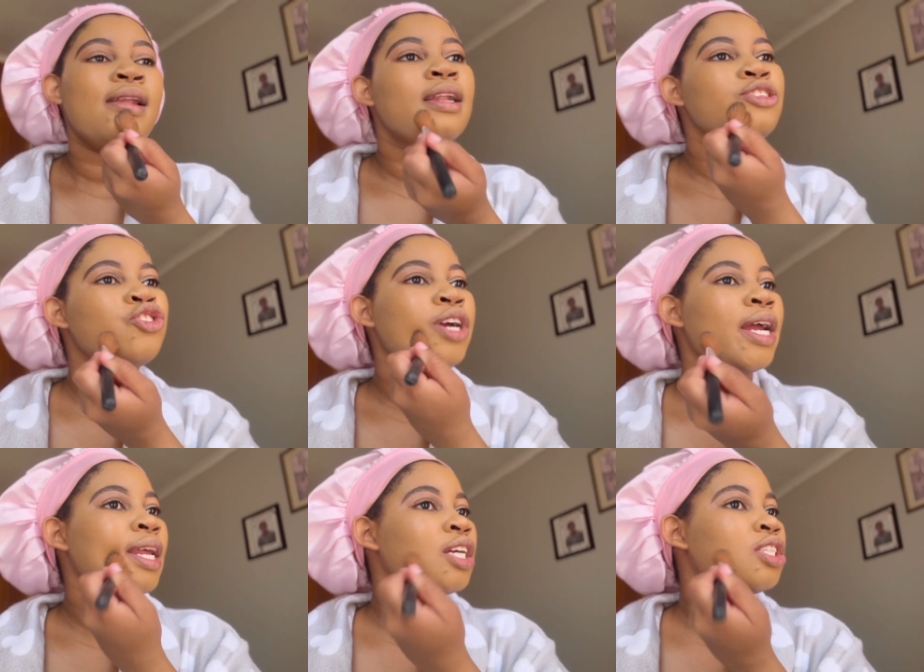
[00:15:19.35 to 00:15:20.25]
let's try
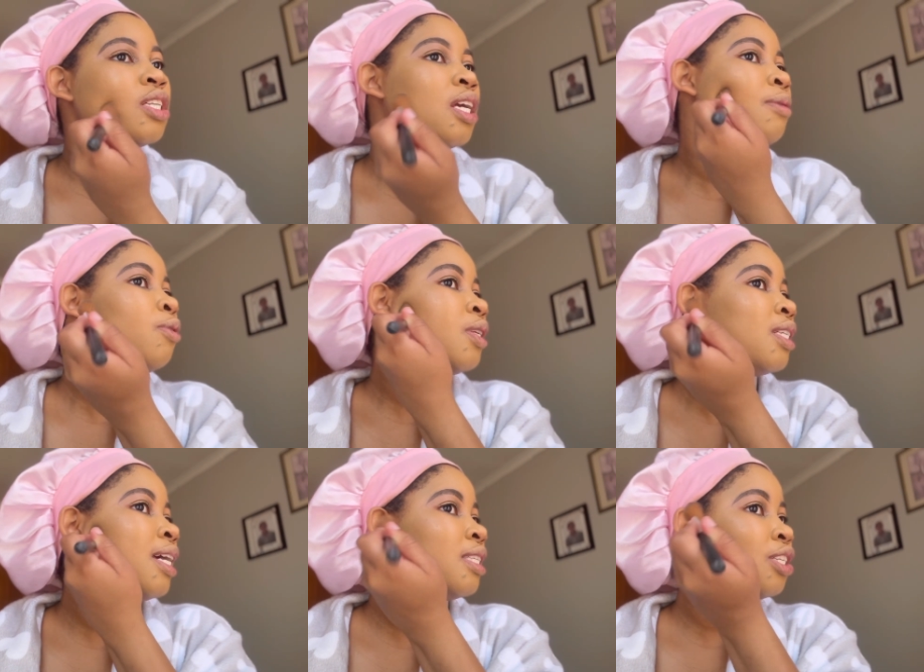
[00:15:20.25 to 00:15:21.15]
and actually get
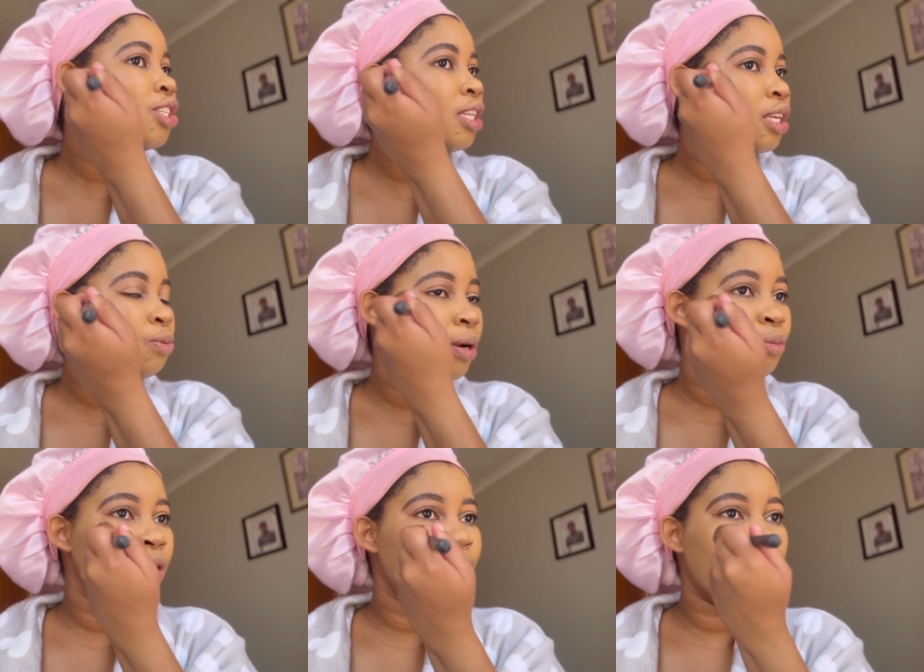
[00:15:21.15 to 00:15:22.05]
monetization at
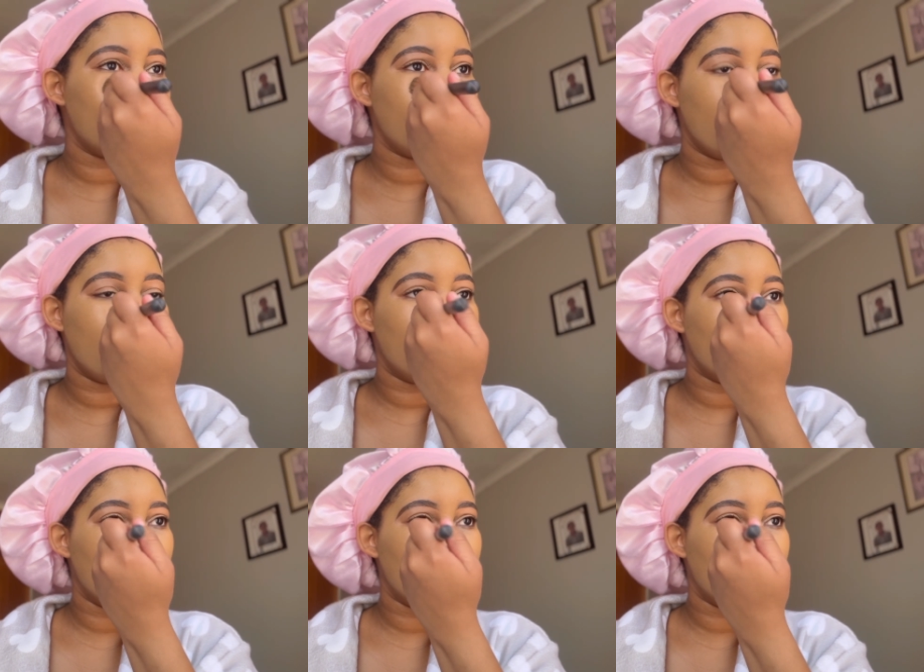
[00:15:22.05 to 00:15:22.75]
1.5k you